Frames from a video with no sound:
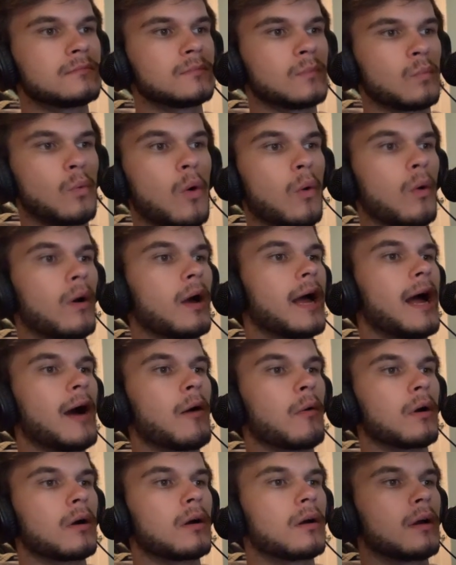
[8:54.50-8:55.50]
Whoa,
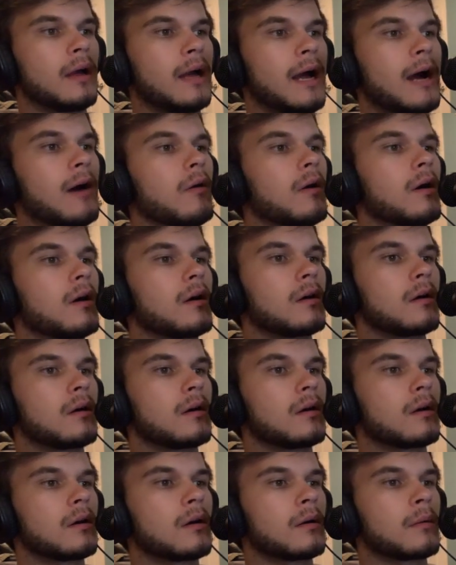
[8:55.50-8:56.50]
how? How?
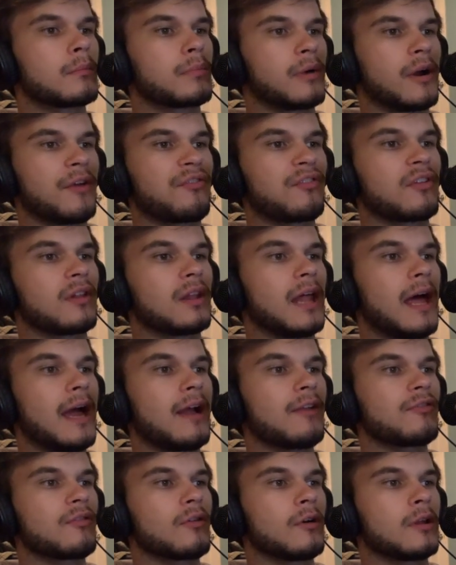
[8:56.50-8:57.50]
Press
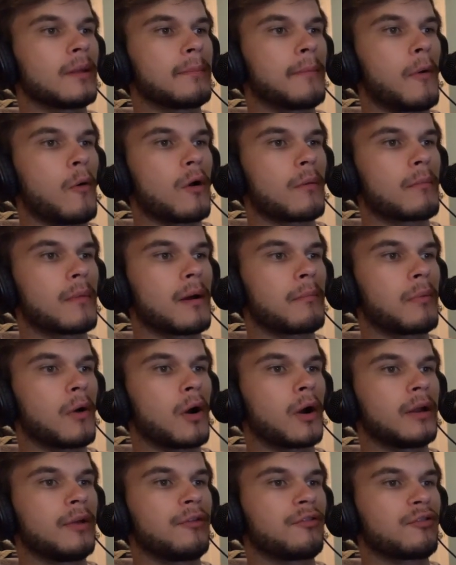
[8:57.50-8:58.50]
select on the Pokemon
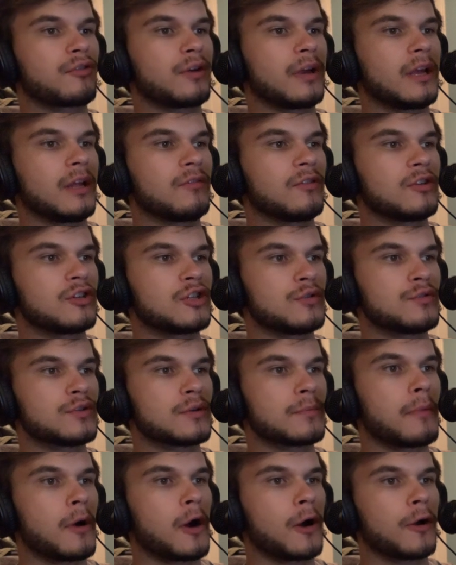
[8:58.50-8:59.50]
Party screen to choose a
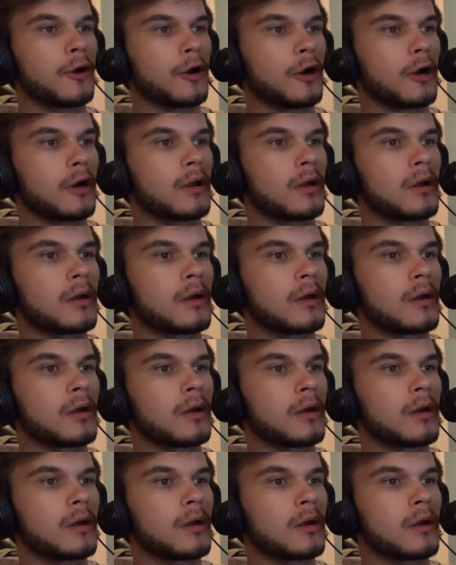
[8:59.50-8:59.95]
partner.